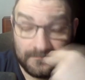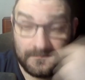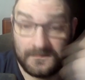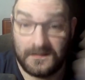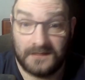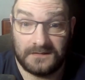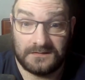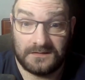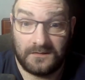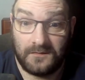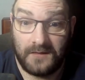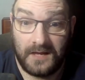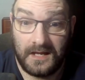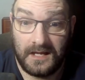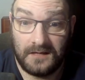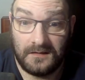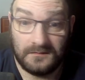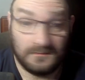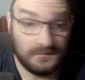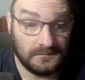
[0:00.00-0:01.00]
I don't know
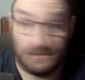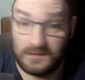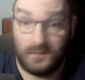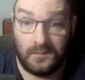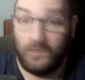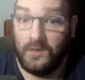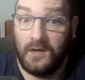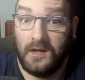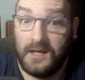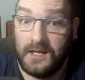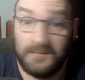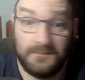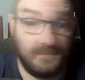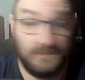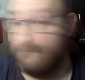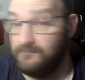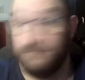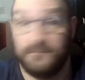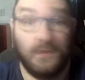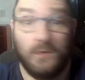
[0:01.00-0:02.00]
how, I don't know why, but
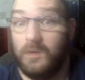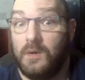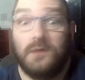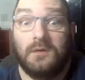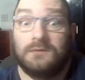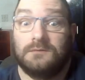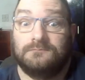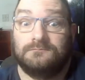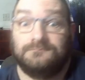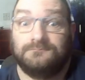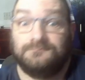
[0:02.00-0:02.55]
you're welcome.